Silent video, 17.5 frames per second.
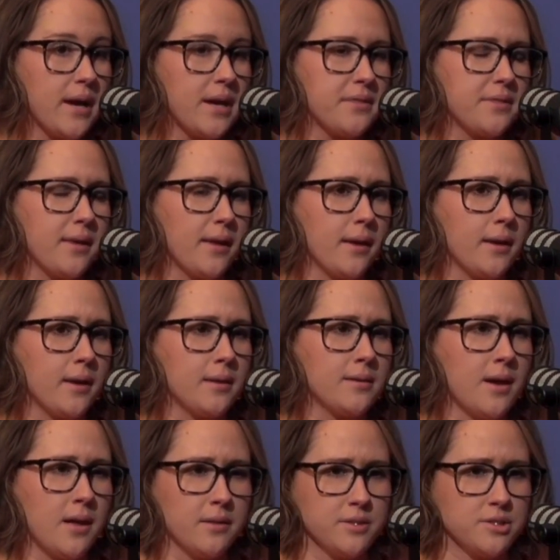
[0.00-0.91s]
I think
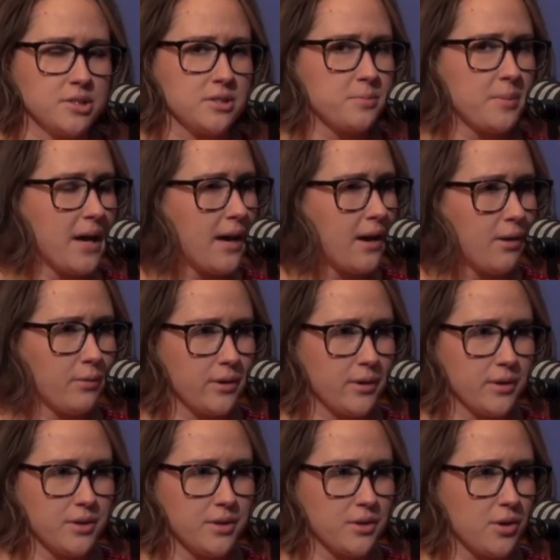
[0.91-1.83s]
knowledge is
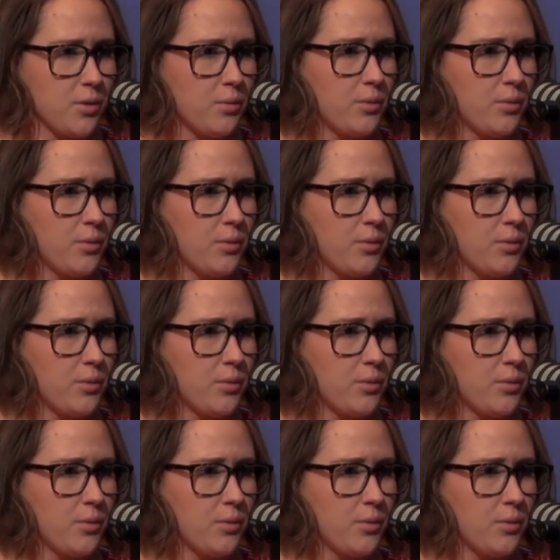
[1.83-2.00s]
power. You know,